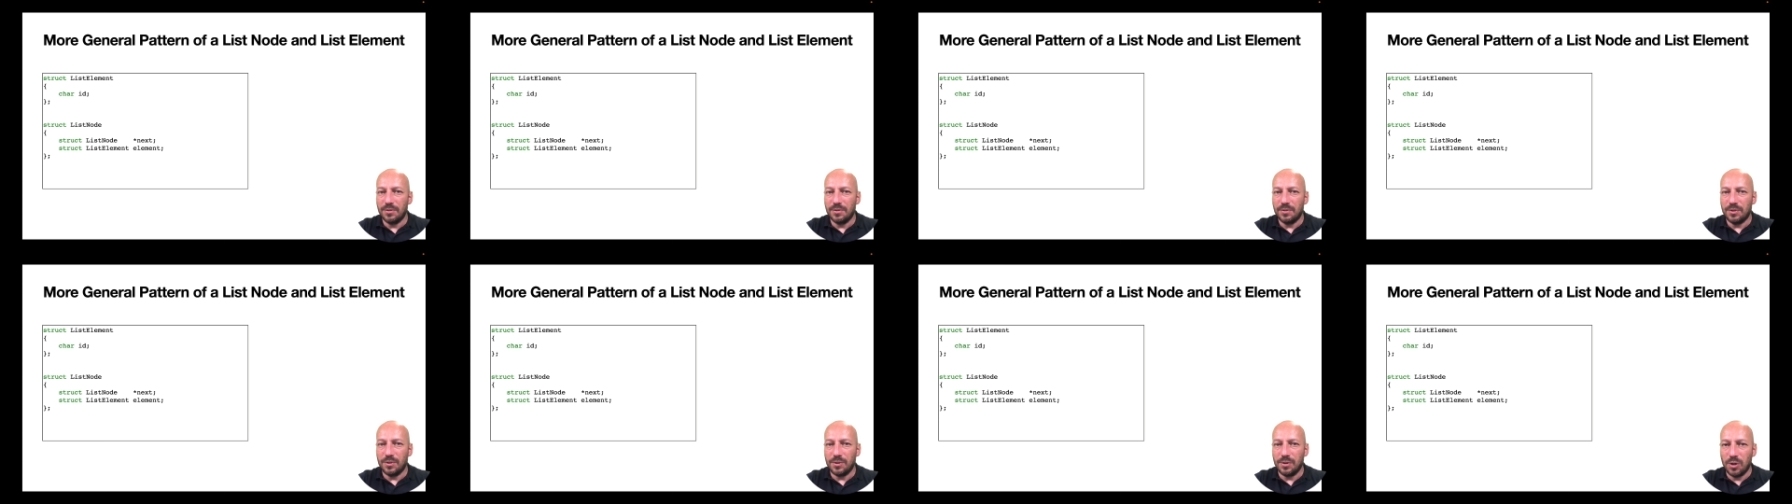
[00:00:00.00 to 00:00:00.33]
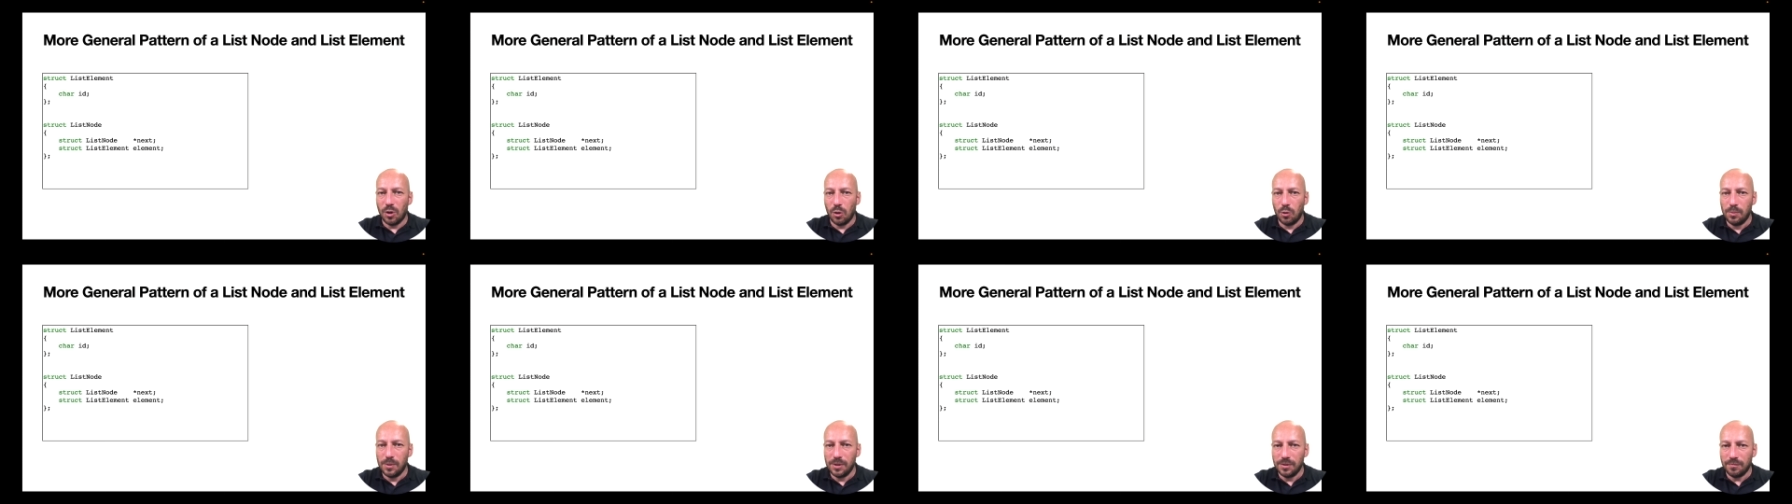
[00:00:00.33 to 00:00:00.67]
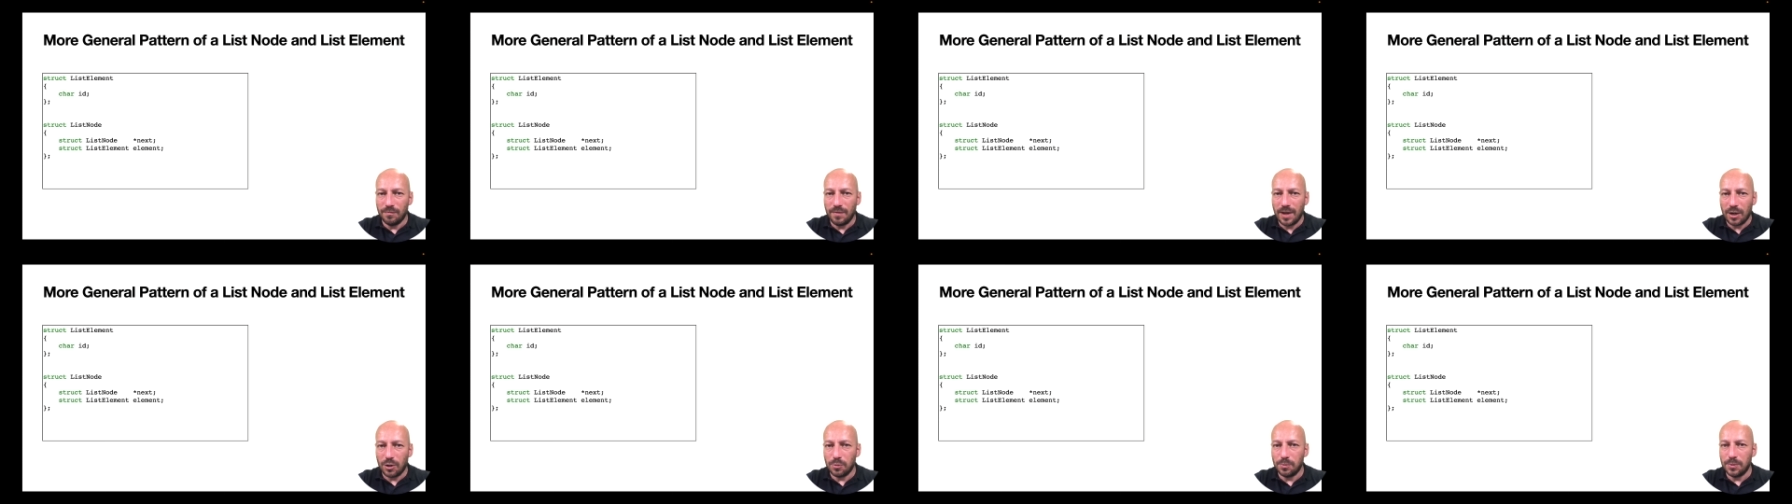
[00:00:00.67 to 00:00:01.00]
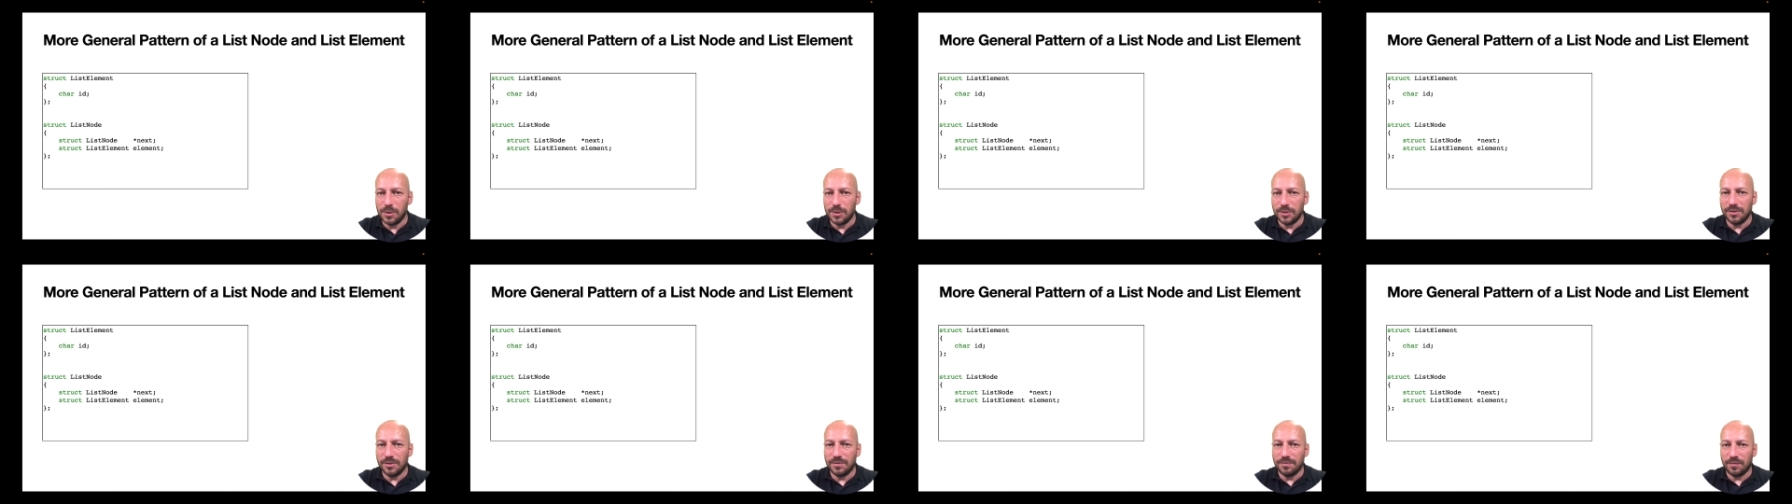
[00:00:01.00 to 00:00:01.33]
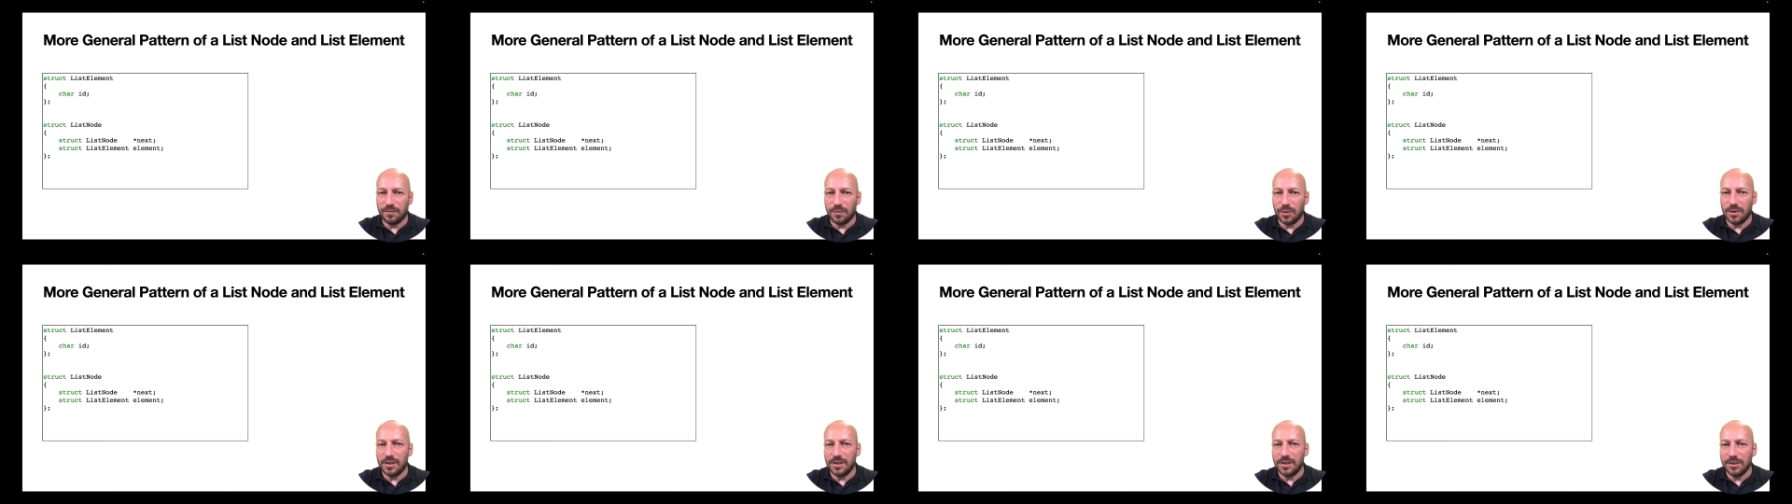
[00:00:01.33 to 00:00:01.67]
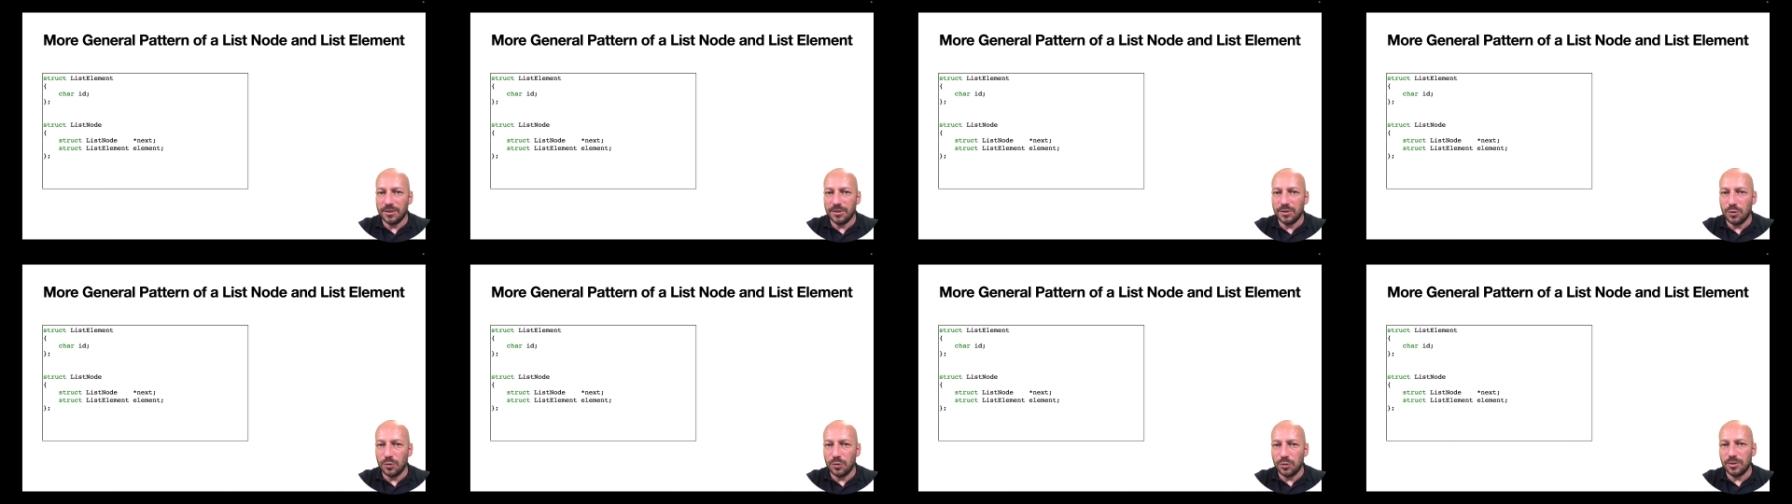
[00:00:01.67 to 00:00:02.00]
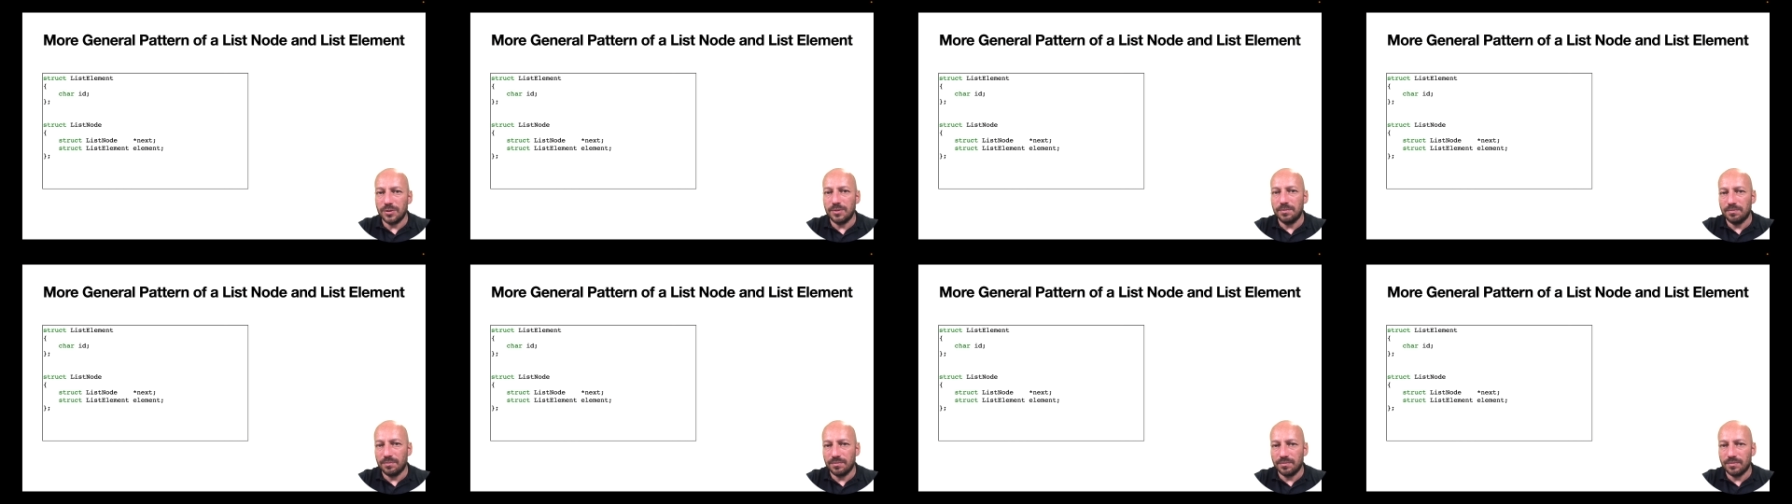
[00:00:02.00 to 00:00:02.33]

global variables for the list nodes,